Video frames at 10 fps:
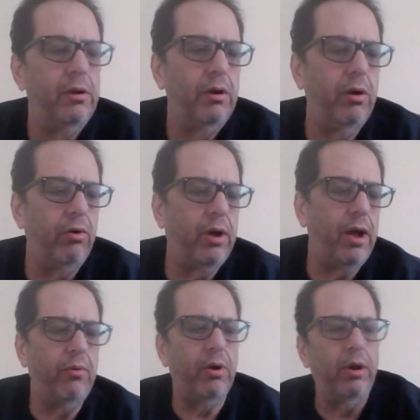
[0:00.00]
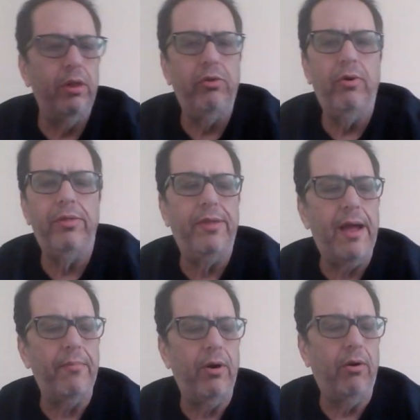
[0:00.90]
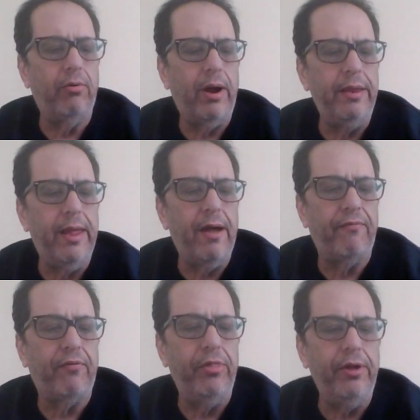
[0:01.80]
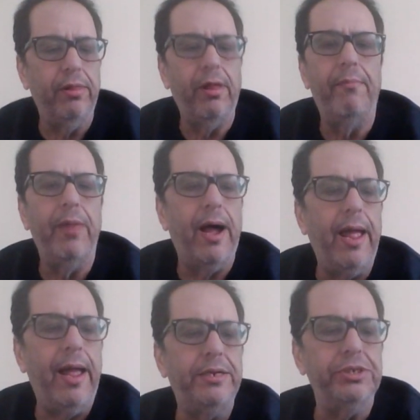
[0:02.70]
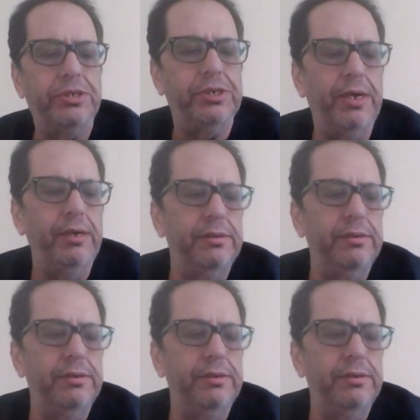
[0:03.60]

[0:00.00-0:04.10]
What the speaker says: Okay, we're going to do a demo right now for the Alumni Agency.